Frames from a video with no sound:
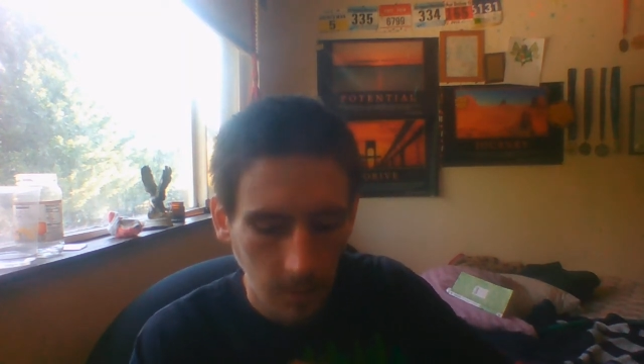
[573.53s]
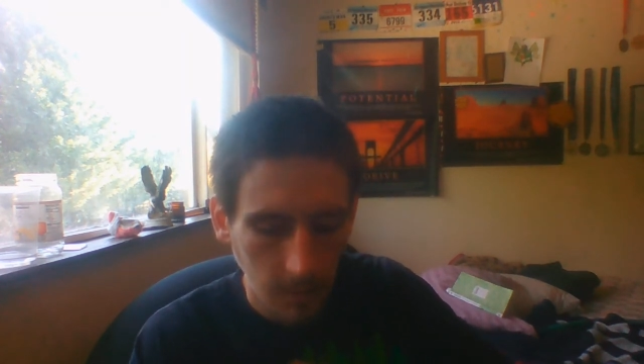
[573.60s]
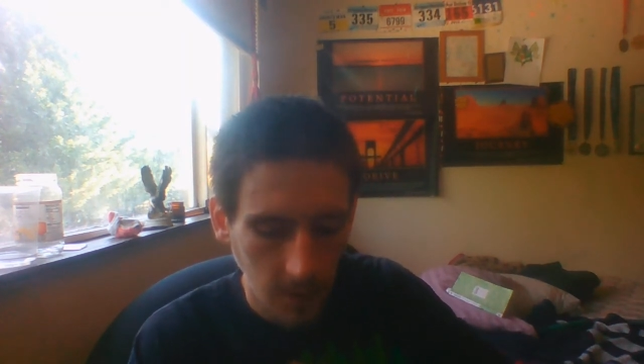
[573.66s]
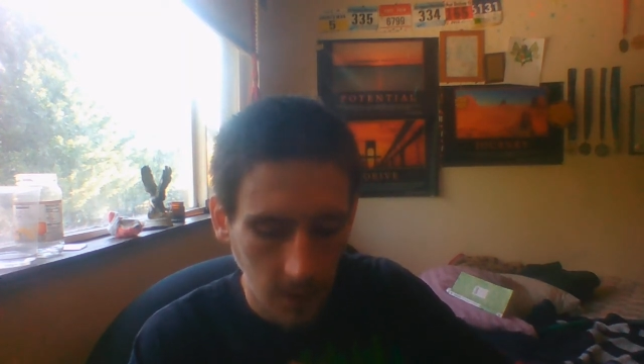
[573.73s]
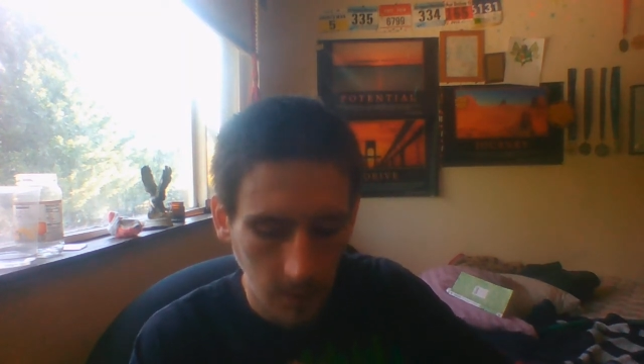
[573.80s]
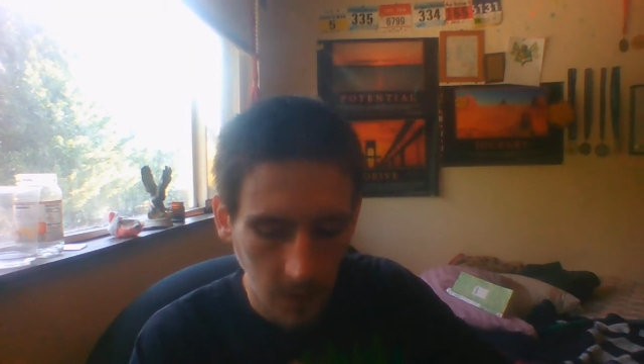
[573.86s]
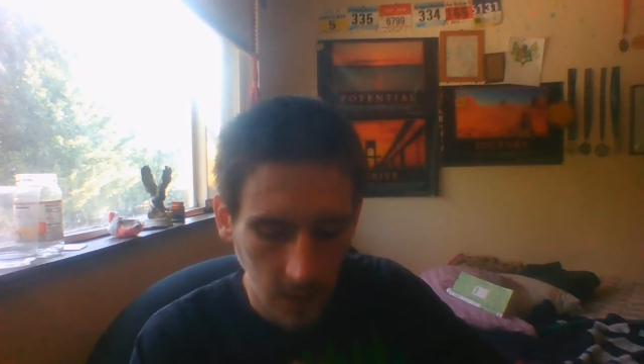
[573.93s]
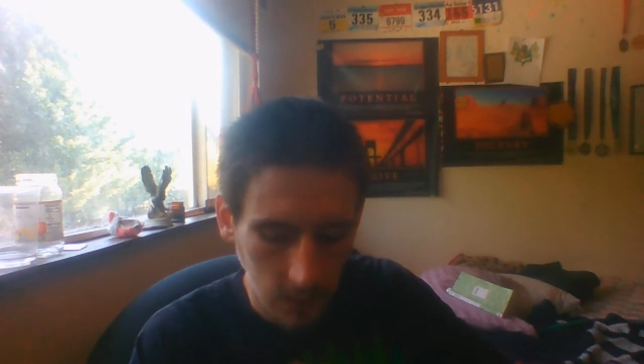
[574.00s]

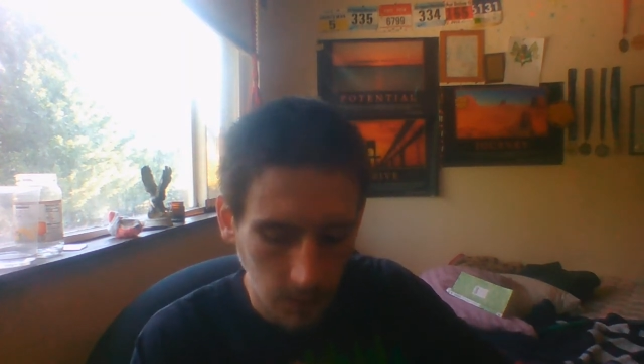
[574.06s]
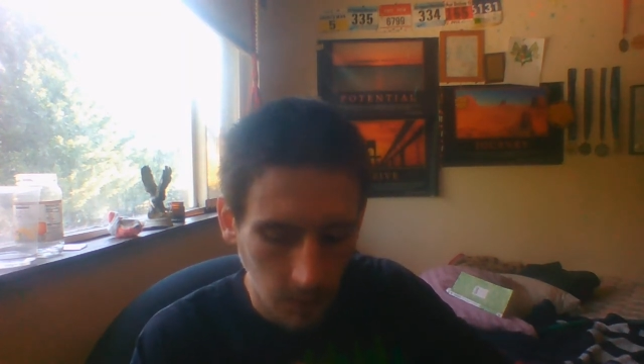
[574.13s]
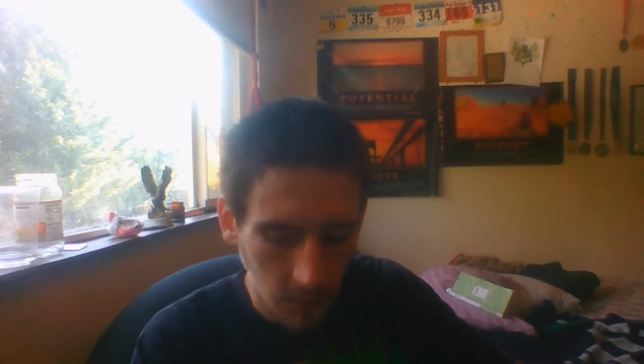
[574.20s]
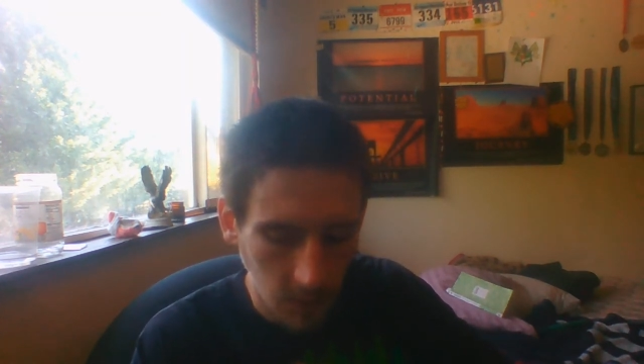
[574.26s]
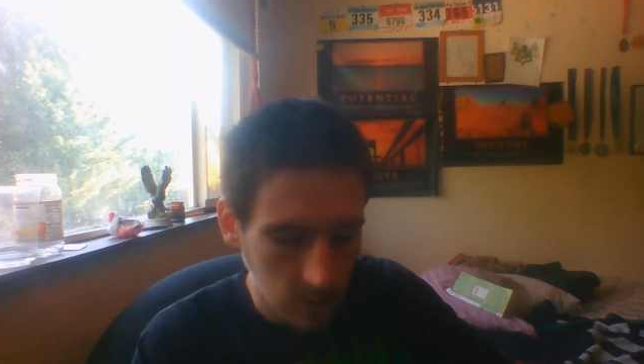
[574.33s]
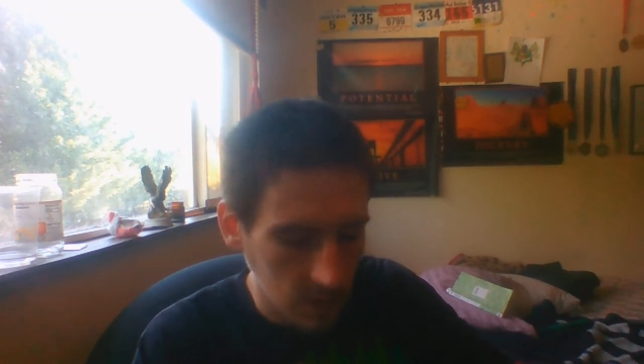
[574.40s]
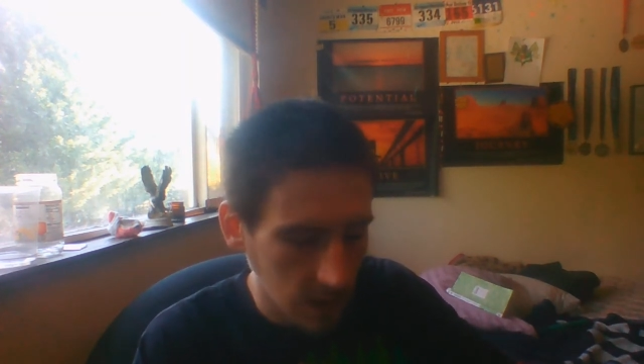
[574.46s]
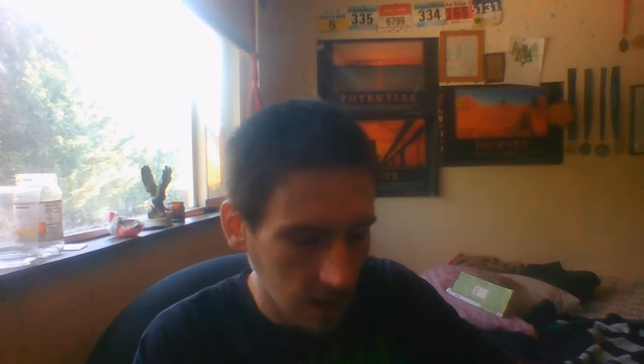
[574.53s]
pretty much
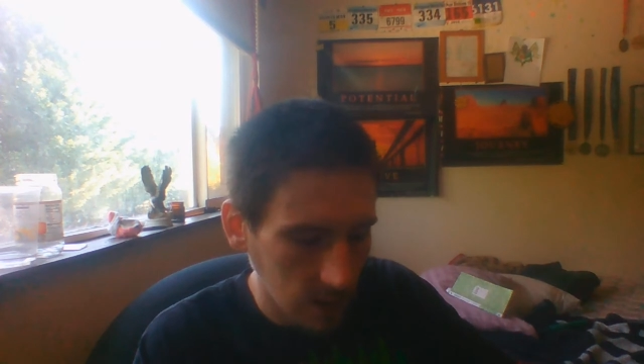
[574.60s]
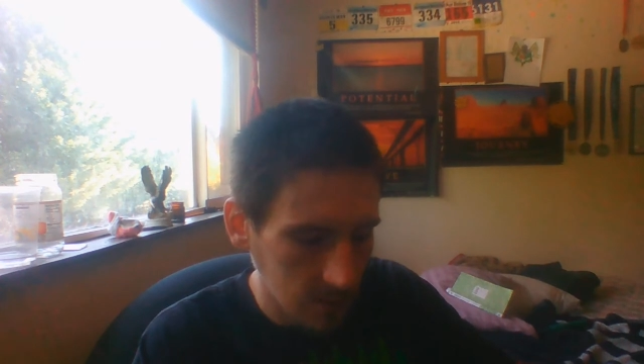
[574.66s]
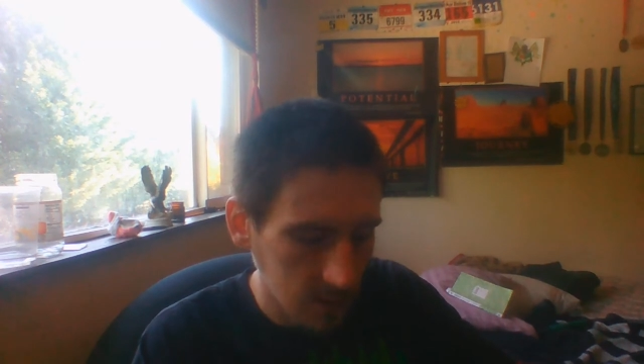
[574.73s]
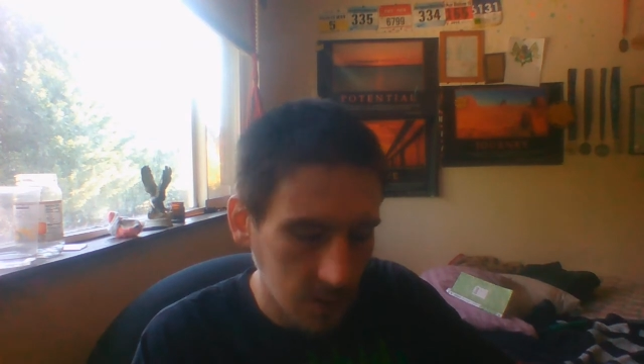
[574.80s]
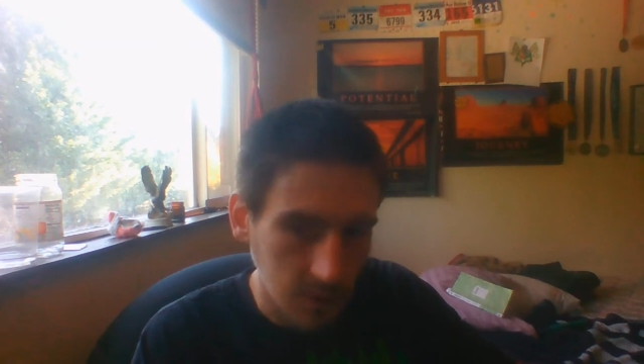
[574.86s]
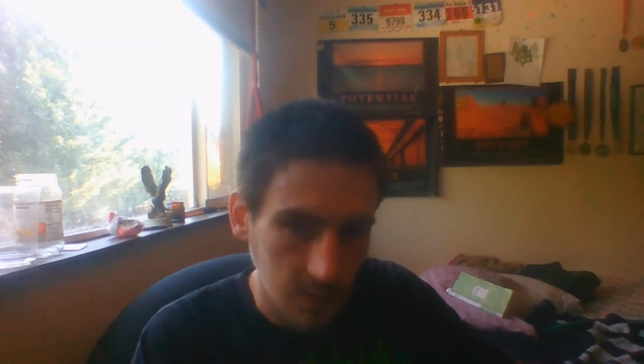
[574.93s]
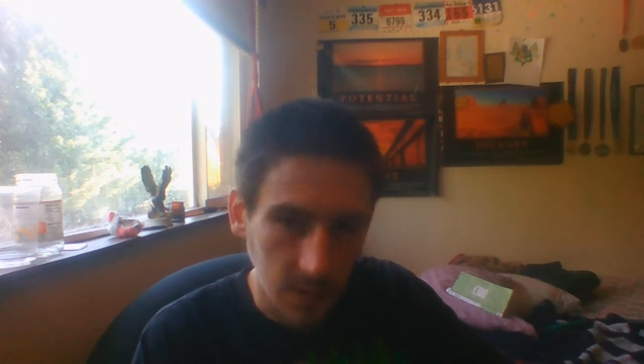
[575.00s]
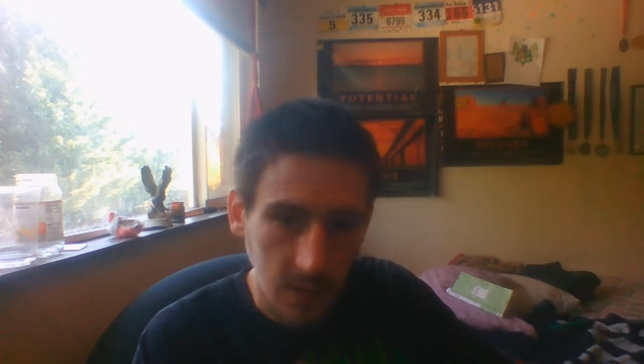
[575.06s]
boil down
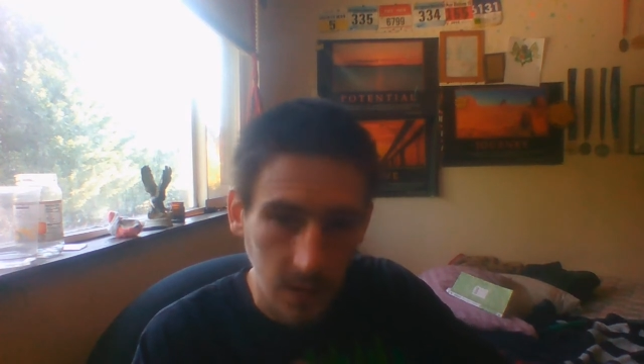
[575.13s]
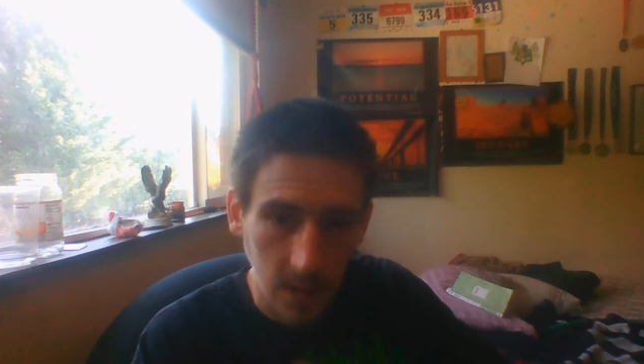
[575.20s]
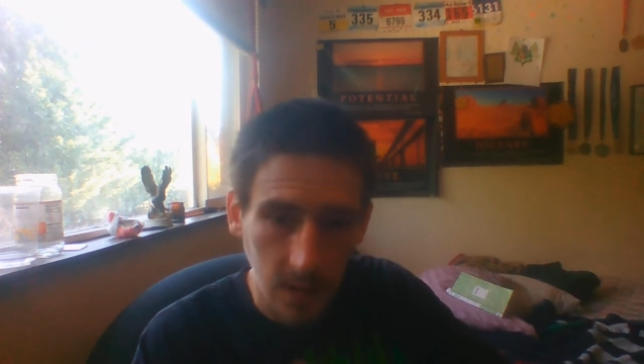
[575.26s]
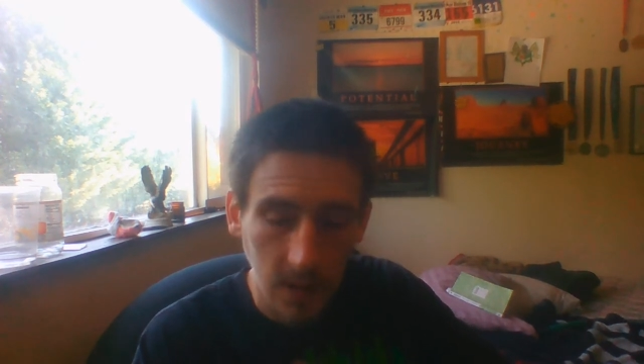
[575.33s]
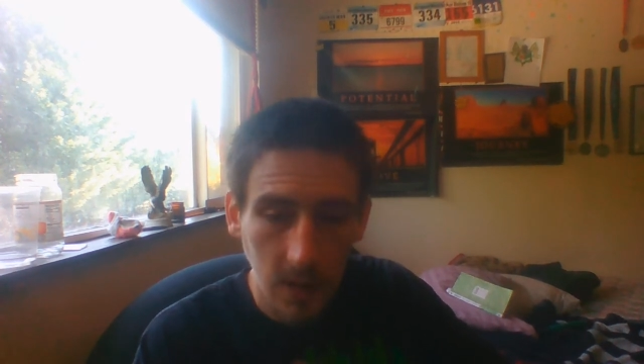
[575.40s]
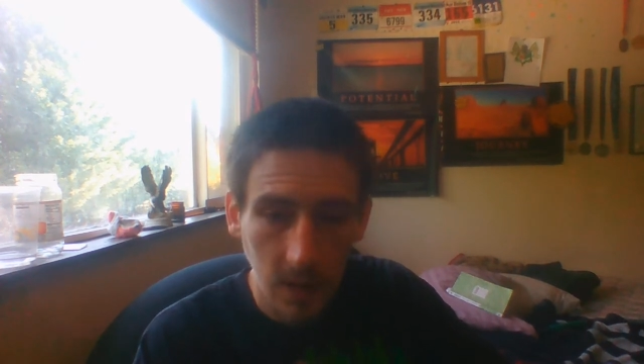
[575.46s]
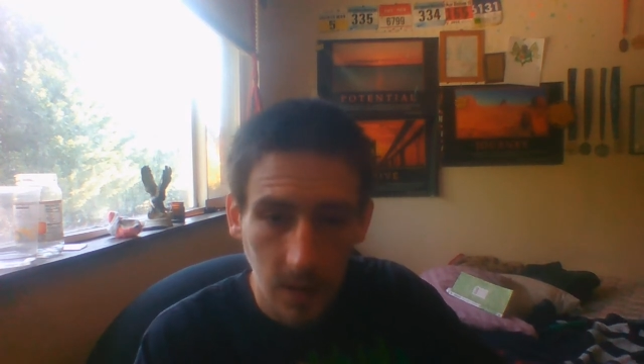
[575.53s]
to study